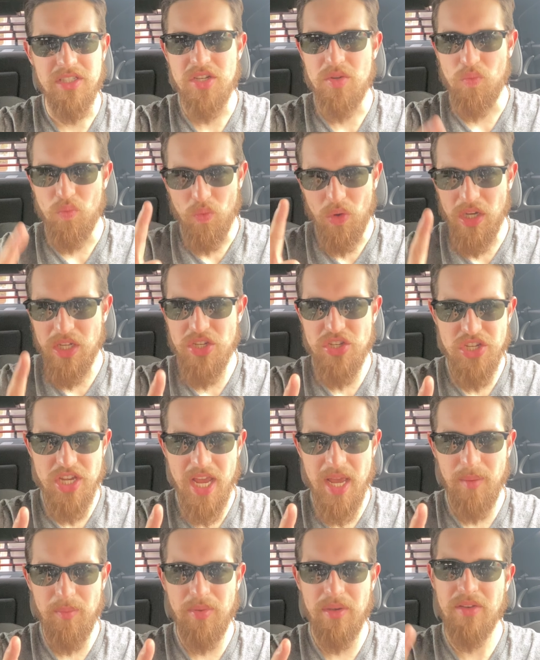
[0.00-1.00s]
1
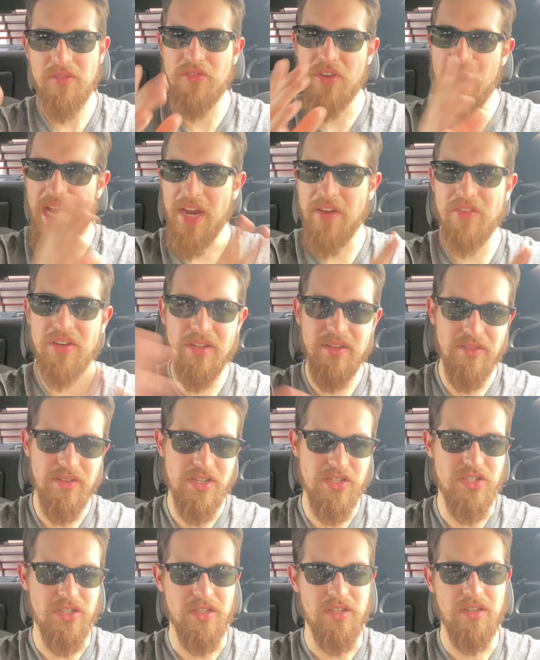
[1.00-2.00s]
champion for every
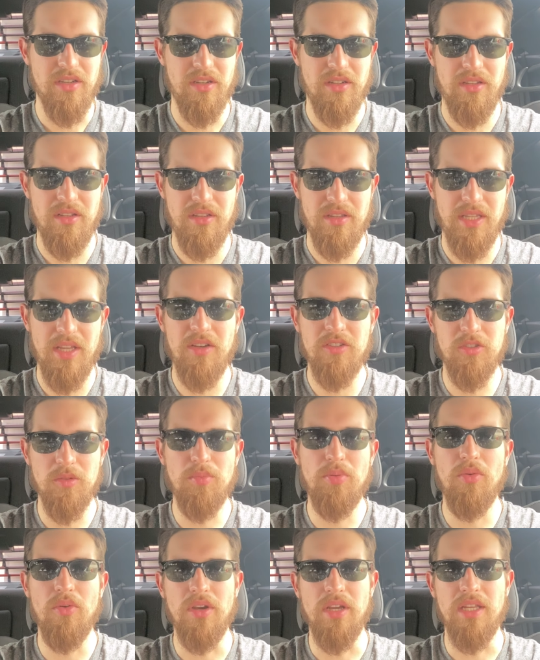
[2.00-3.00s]
division. That was the
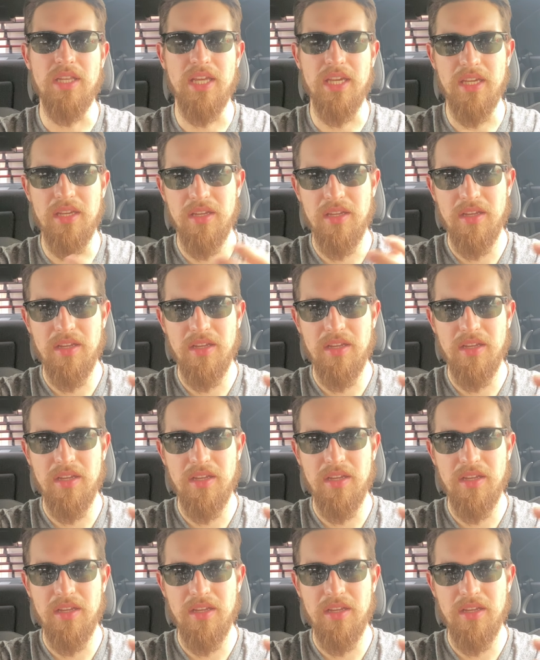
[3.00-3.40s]
point. Like,